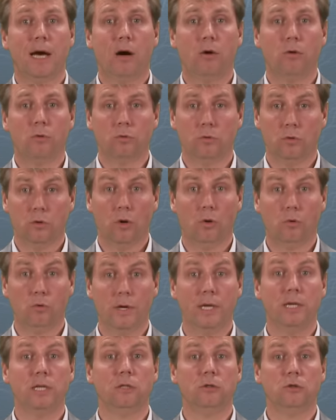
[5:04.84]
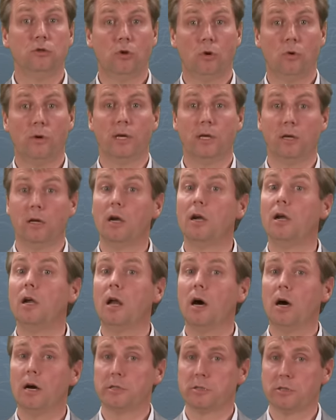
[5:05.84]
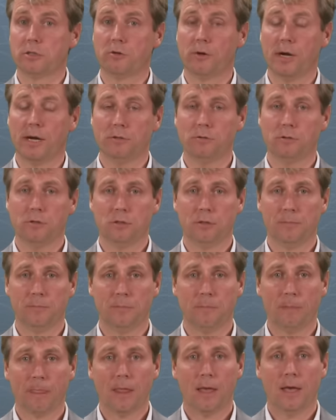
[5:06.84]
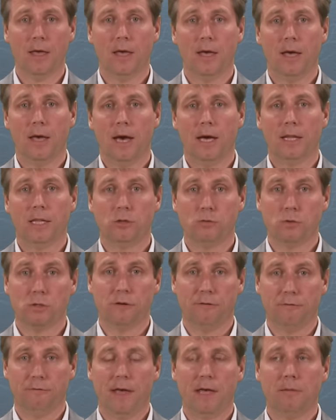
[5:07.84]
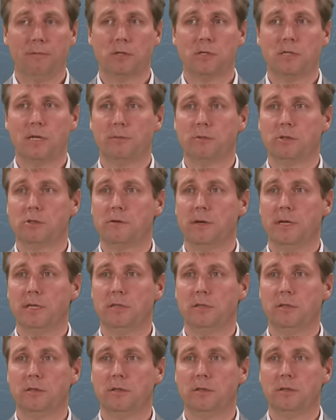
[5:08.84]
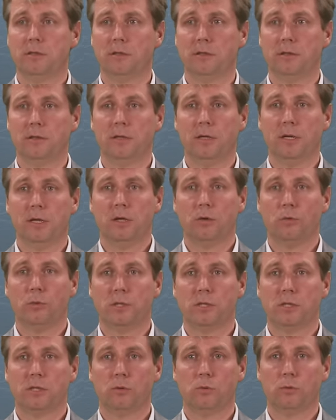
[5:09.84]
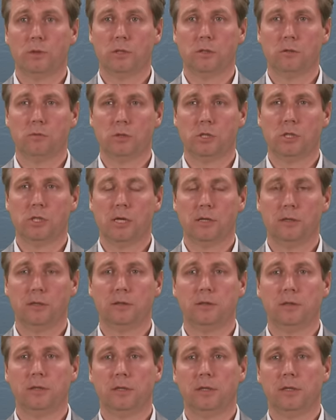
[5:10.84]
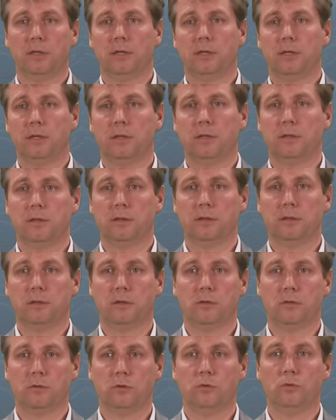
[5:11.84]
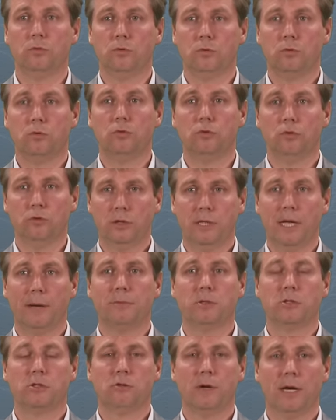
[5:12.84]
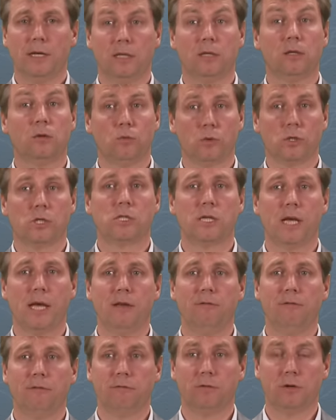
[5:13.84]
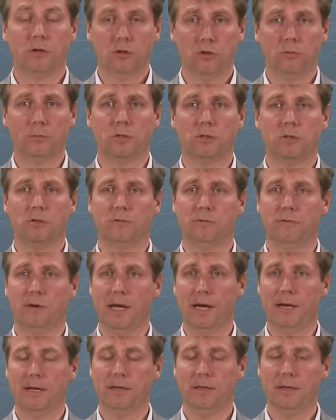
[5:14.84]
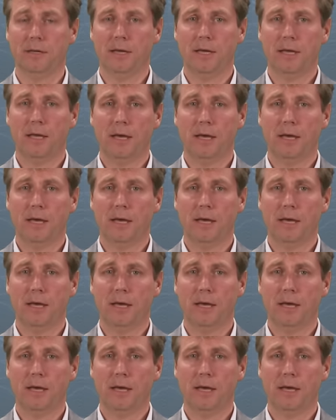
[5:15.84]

now already drawing large crowds. And this was a famous demonstration which was done to demonstrate that it was safe for humans to fly.